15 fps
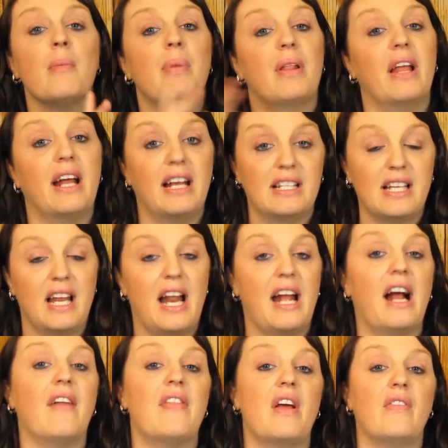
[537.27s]
But like I said, I
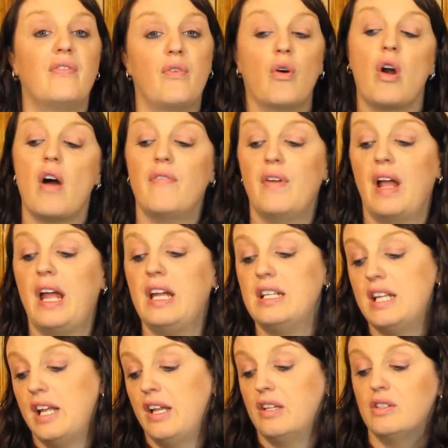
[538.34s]
got that 4 off of
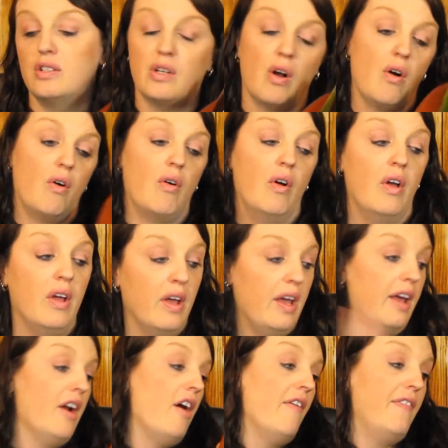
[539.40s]
18, so
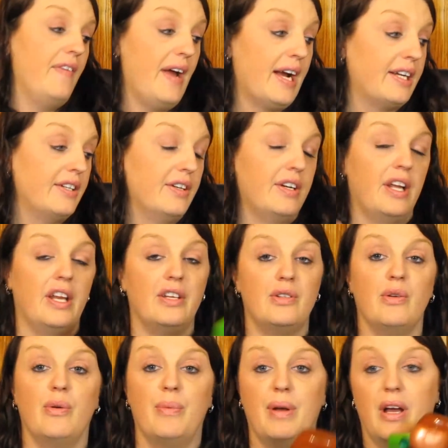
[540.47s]
it all factored
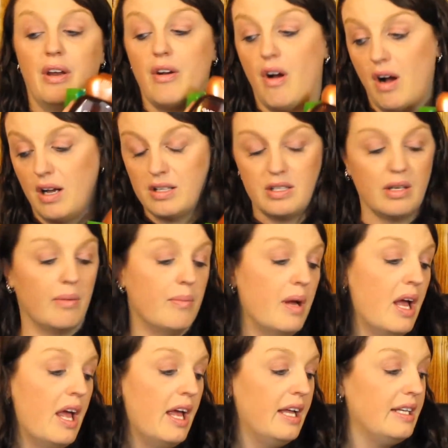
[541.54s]
into an awesome
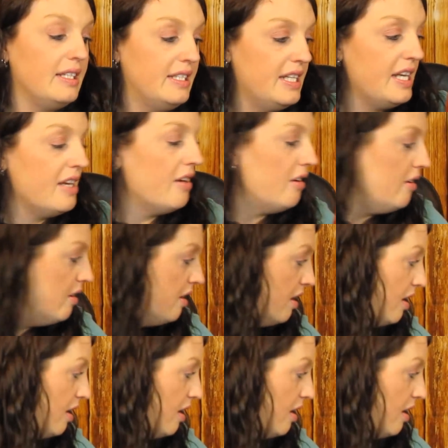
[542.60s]
deal.